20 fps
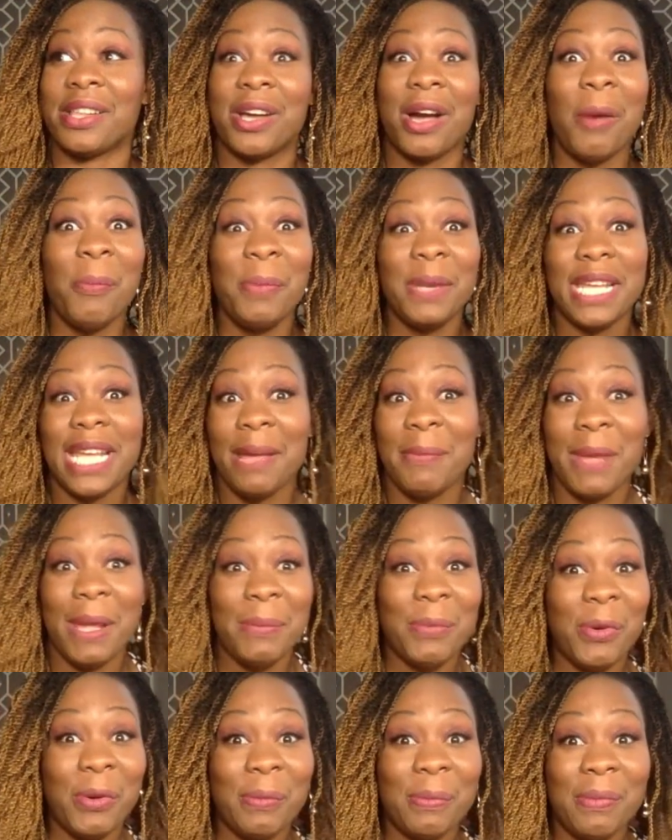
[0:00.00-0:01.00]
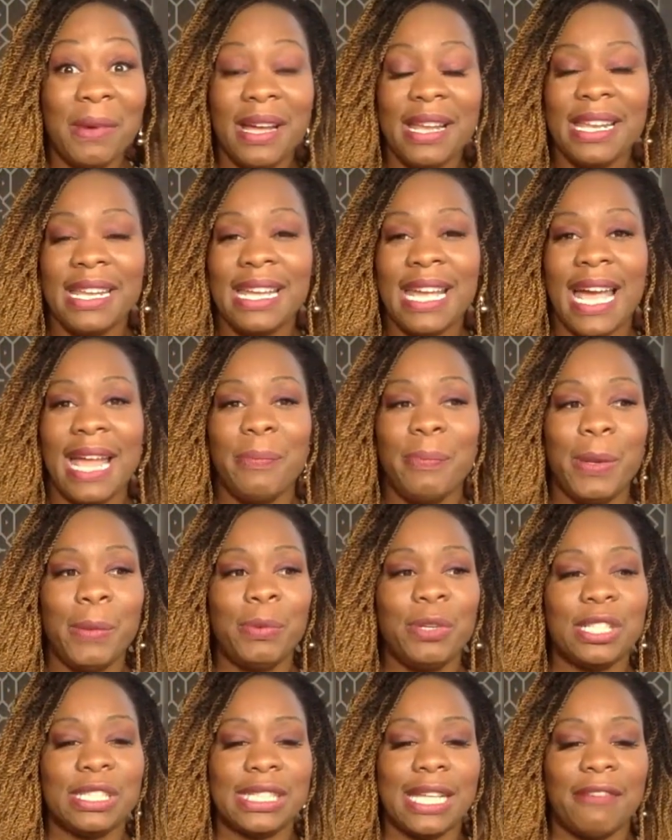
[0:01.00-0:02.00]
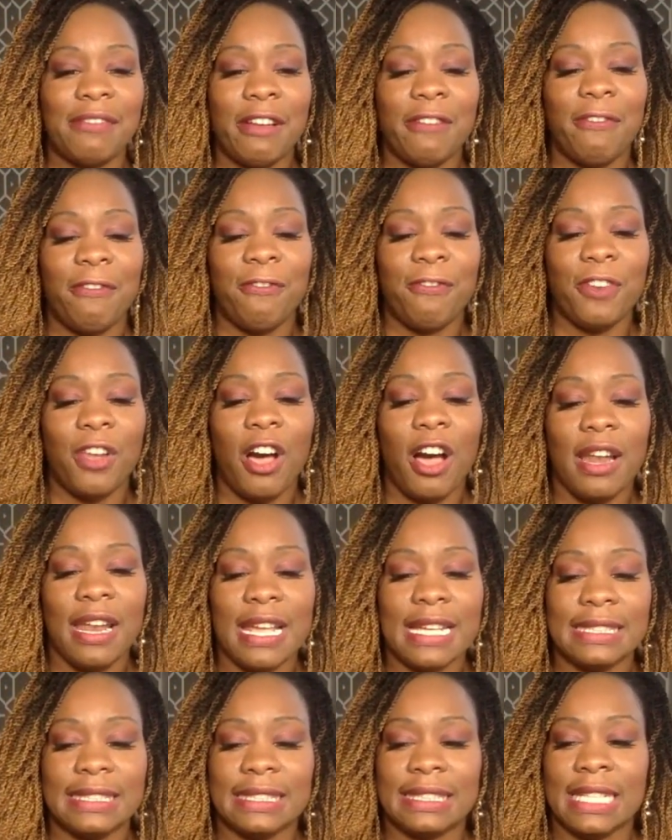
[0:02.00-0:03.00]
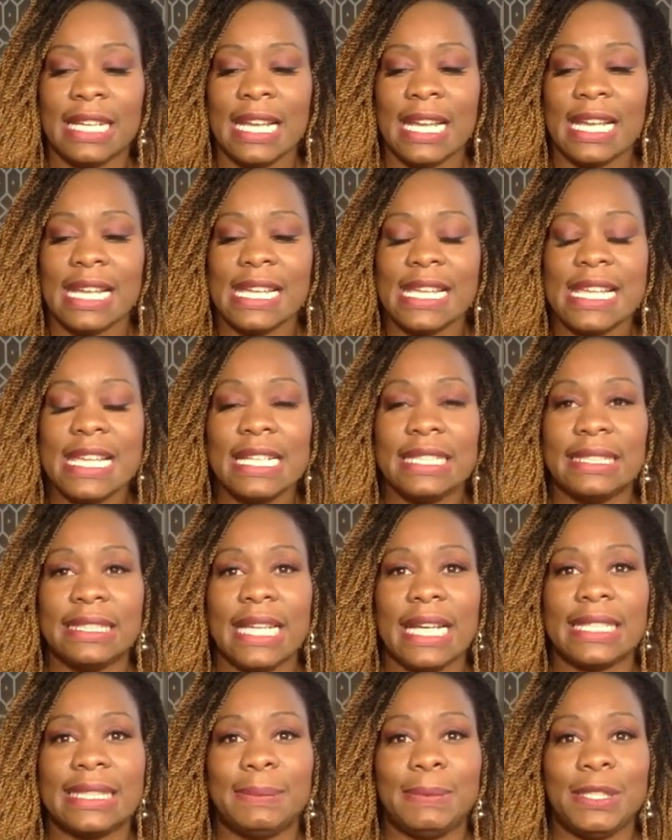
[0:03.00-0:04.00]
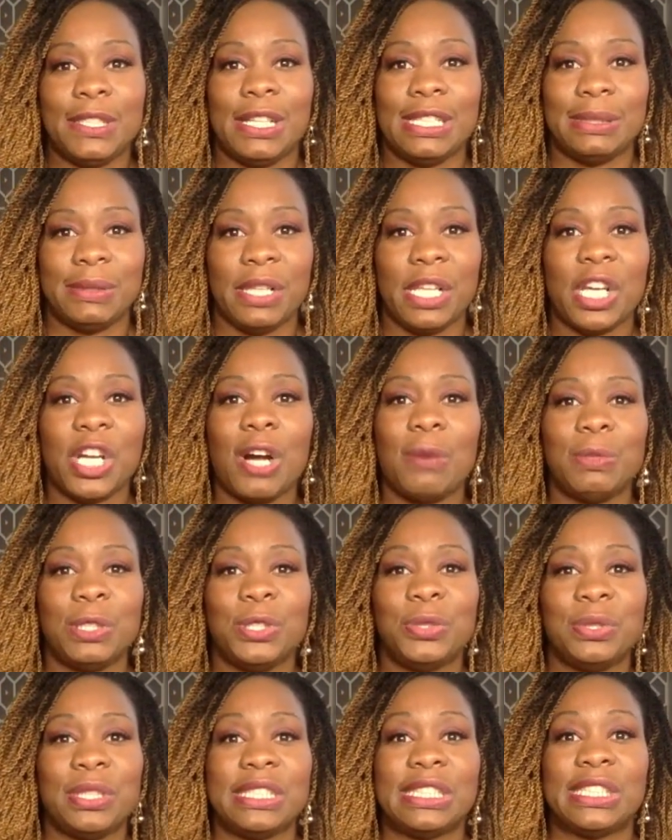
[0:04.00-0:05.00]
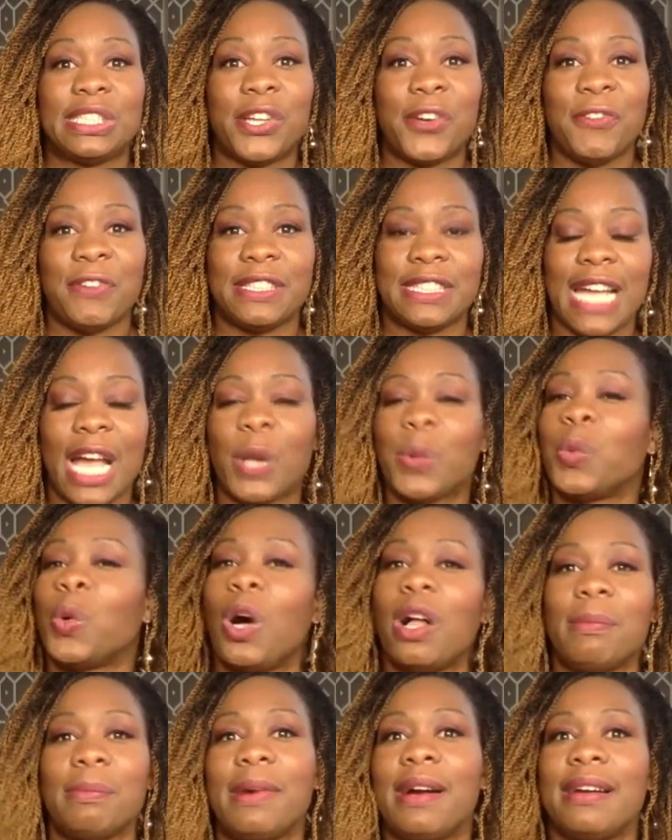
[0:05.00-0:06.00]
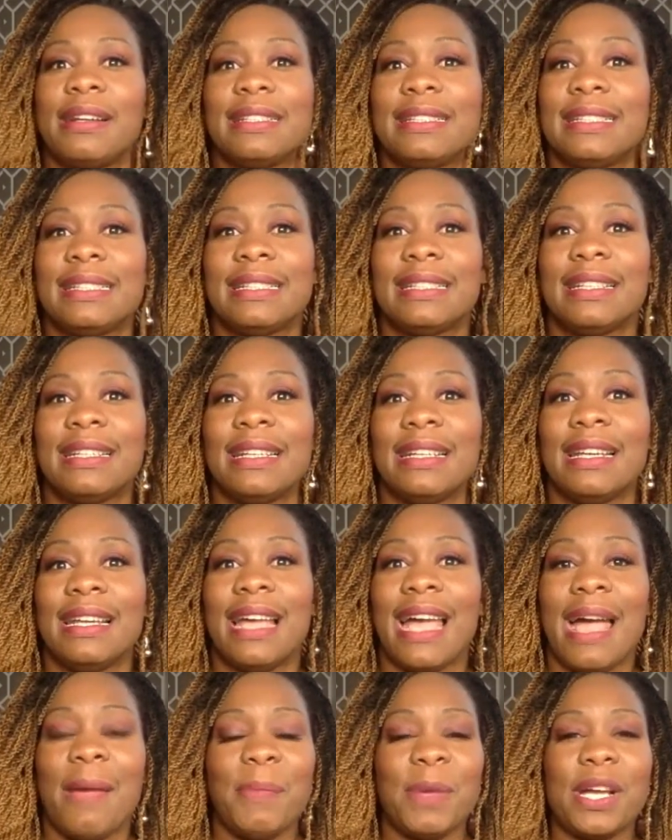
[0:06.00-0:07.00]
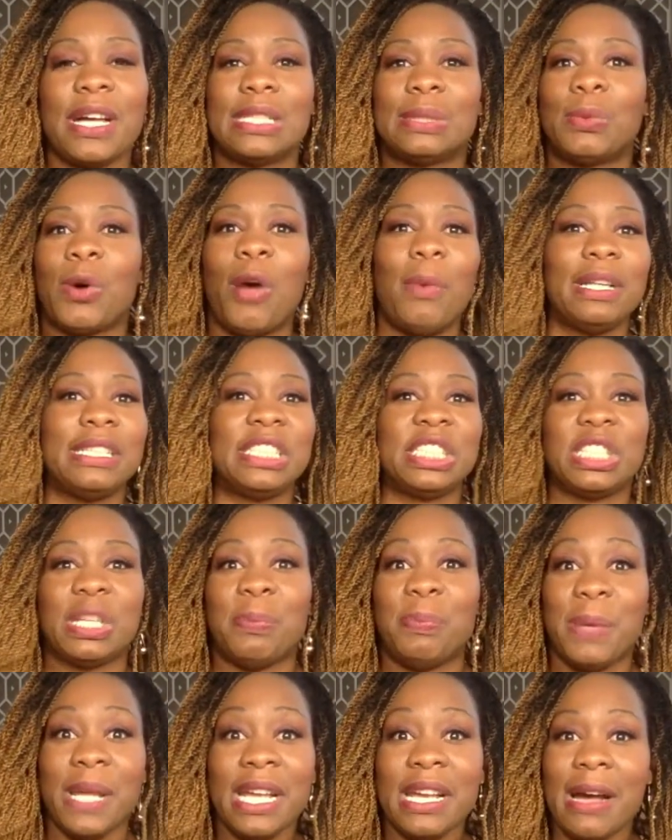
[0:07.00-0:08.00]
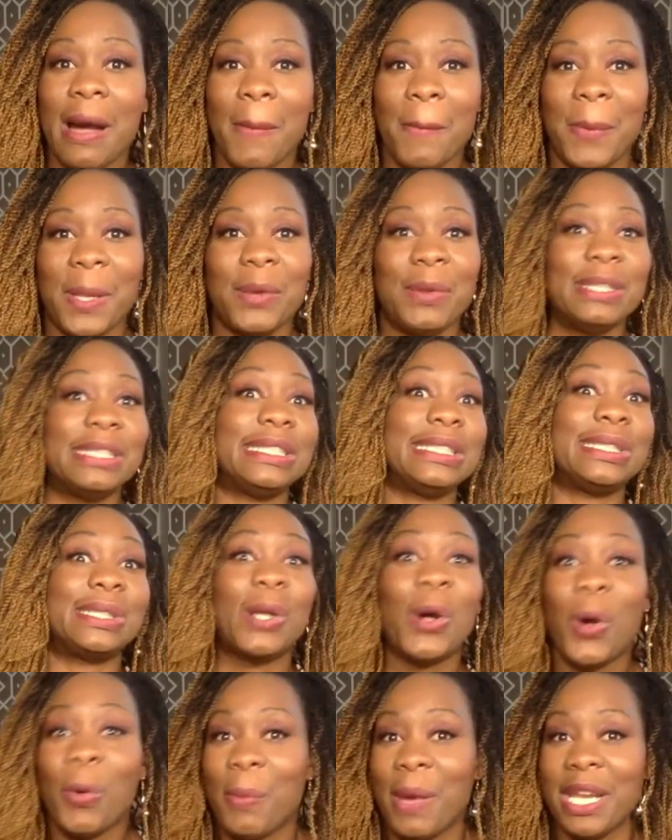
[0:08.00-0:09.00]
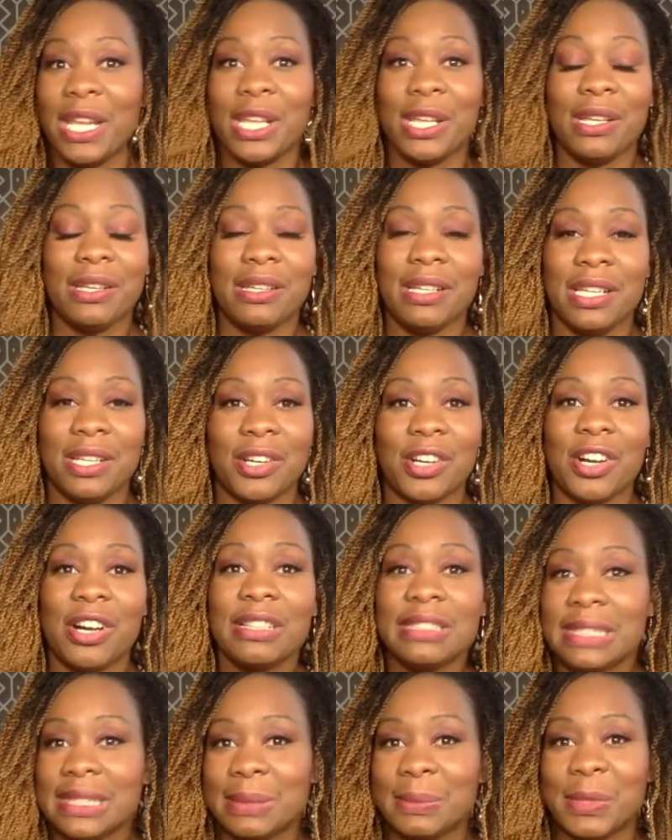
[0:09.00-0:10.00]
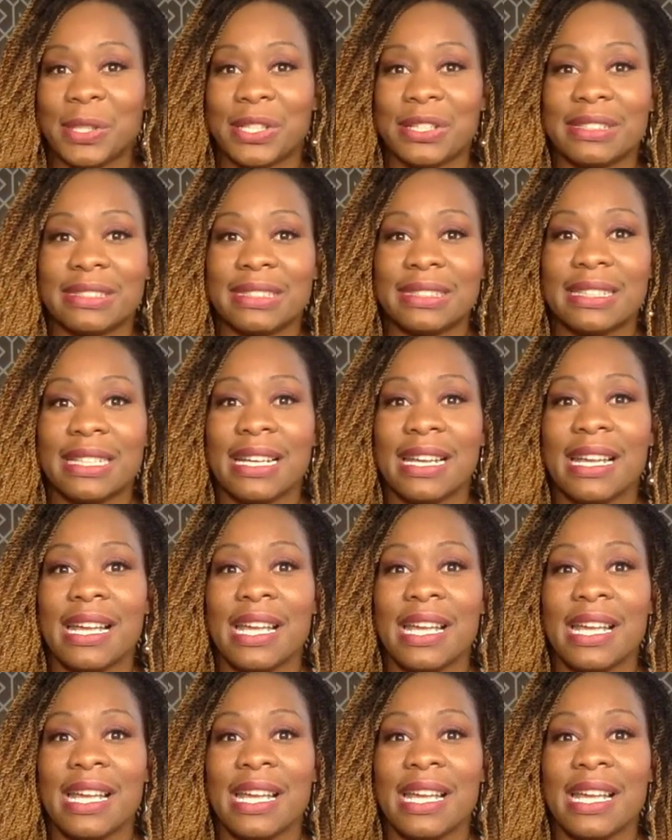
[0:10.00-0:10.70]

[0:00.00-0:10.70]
know, the company can make more money, and people just have a flawless, easy experience when they come to do the service at Walmart. And because Walmart is such a big company with so many, you know, customers,